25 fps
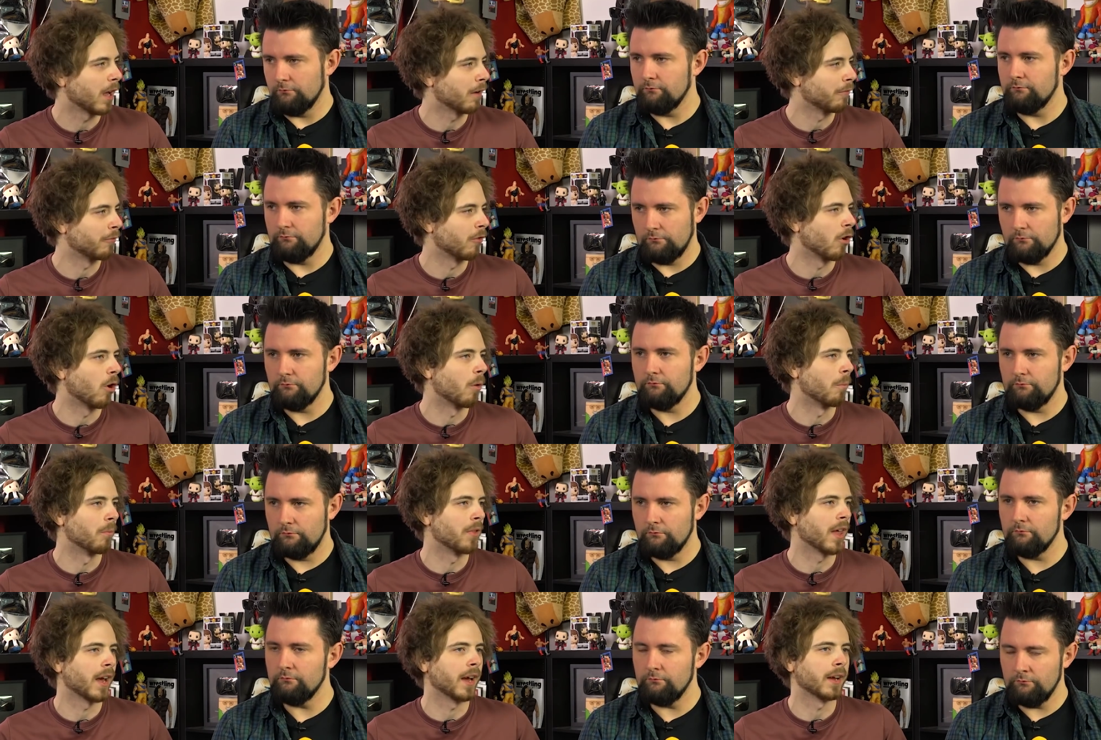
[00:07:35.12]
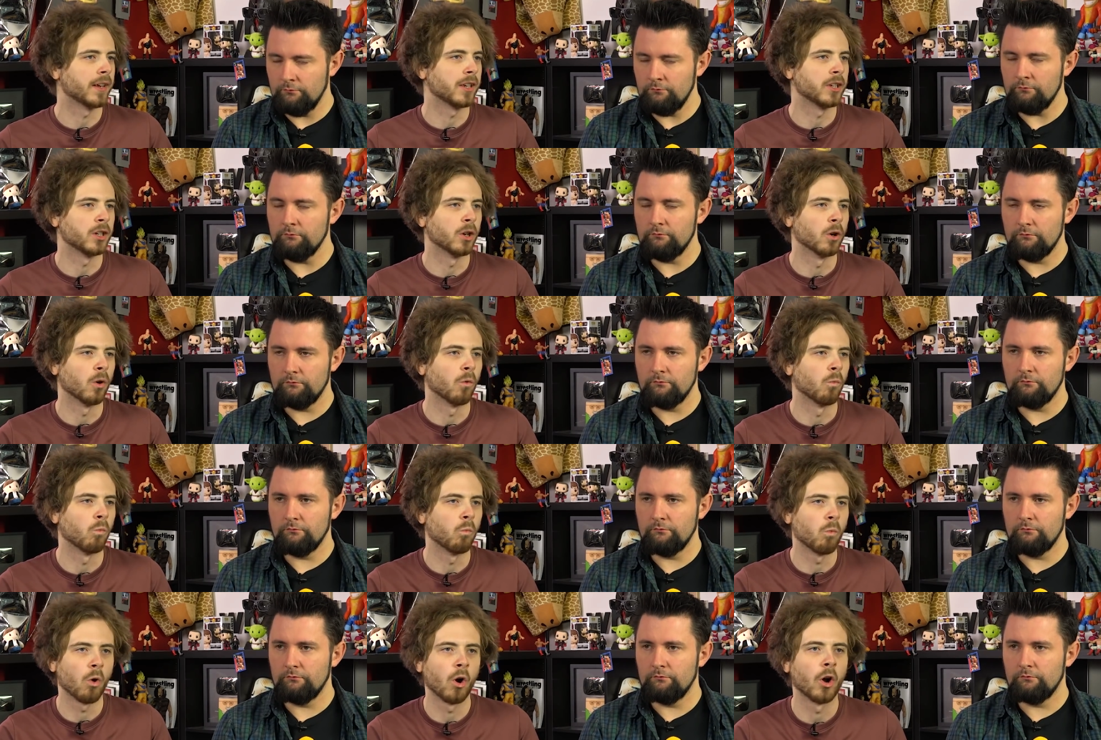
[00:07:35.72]
Speaker 1: platform that mm -hmm. you
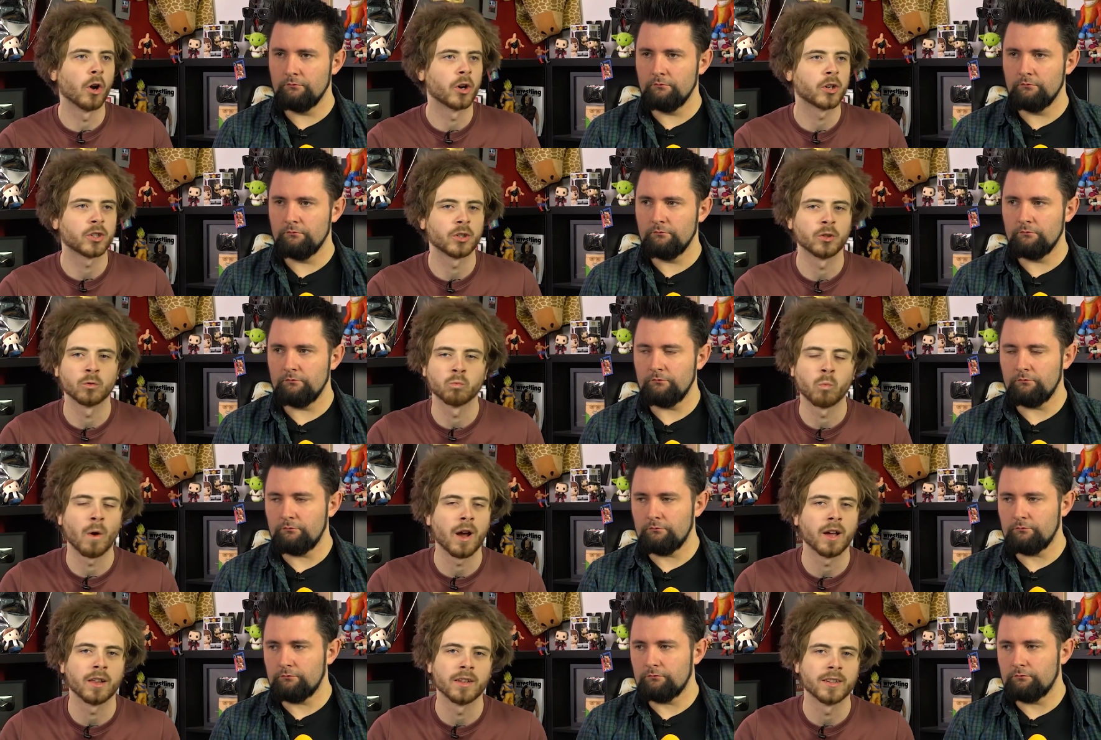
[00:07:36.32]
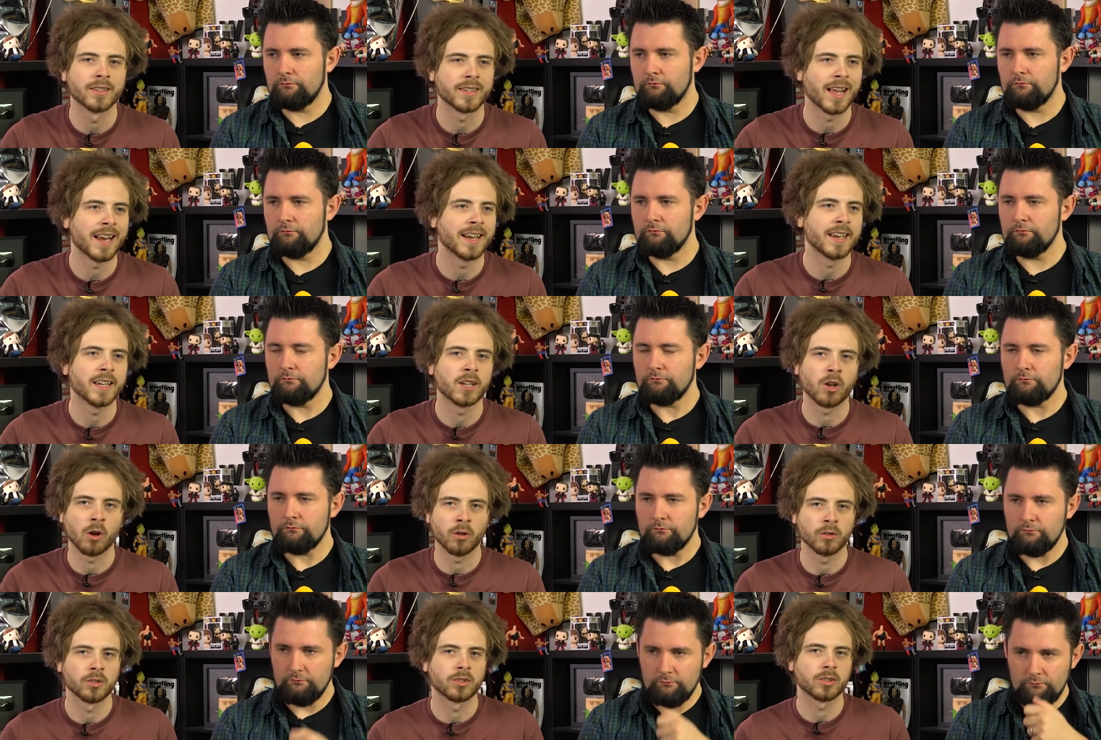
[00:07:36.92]
know works as well as
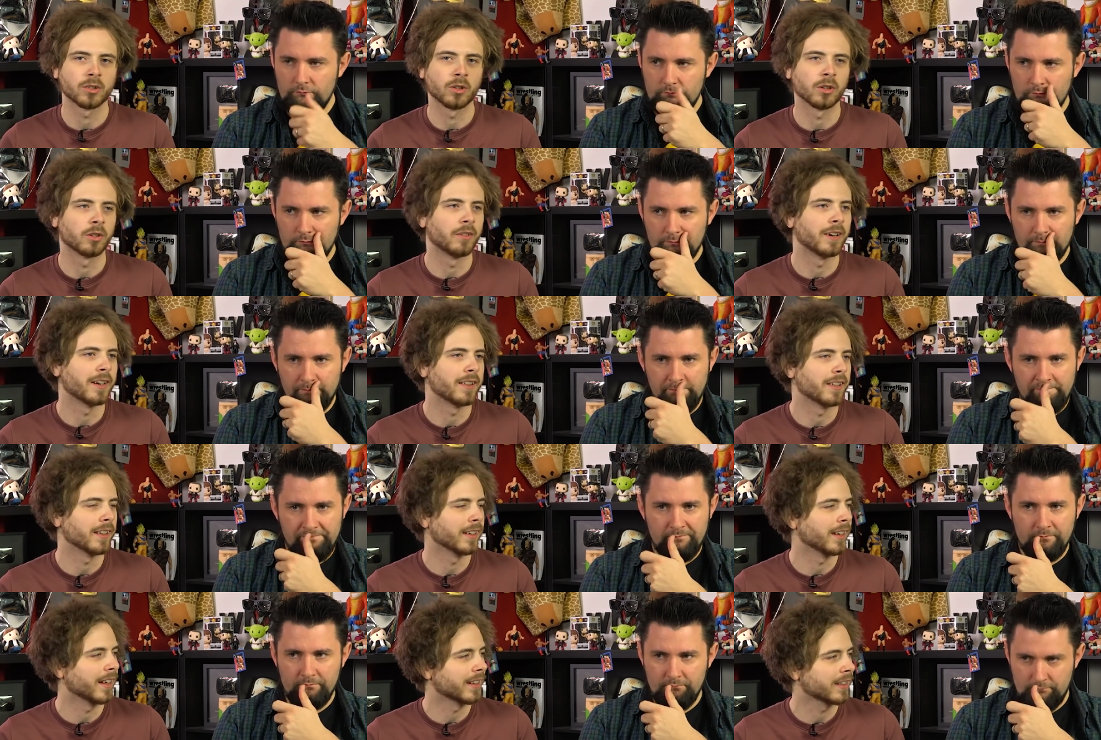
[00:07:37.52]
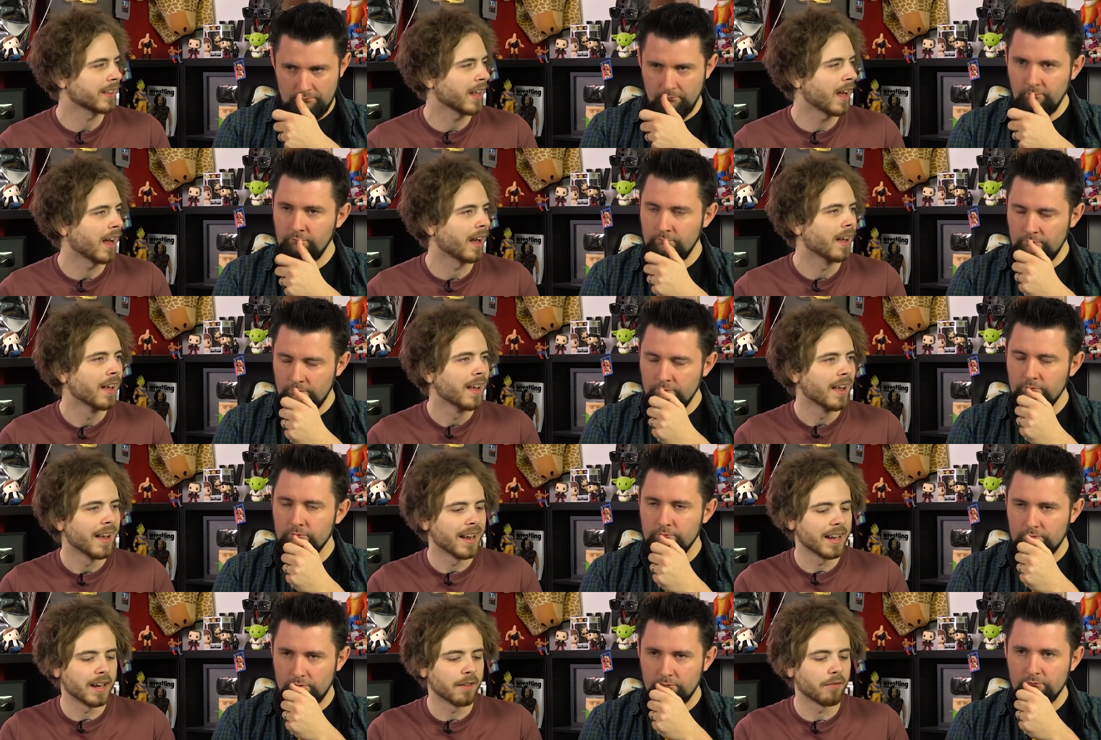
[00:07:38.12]
any console or anything like that. Mm -hmm.